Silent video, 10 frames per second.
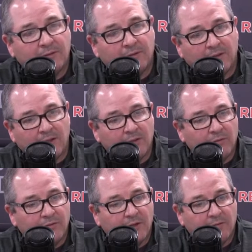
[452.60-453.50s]
like you
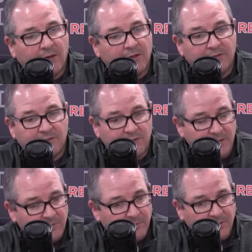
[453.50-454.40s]
were saying, right? It's a
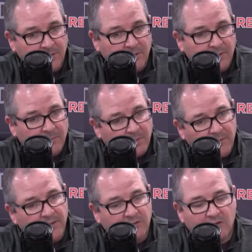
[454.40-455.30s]
team, but I
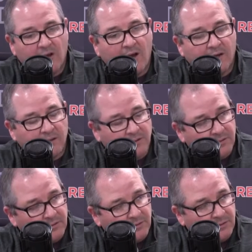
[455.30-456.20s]
think Shahada
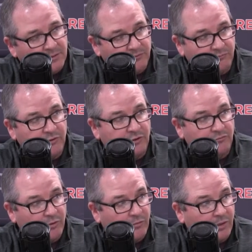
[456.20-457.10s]
has really
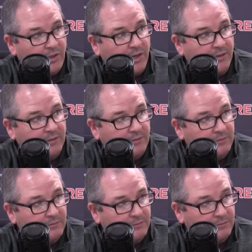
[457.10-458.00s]
grown a lot
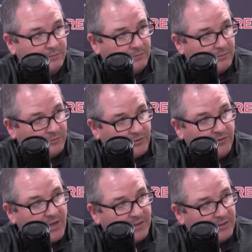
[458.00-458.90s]

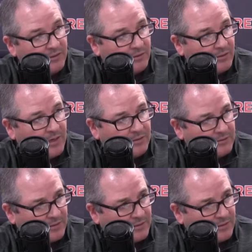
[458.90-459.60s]
since last year. Not just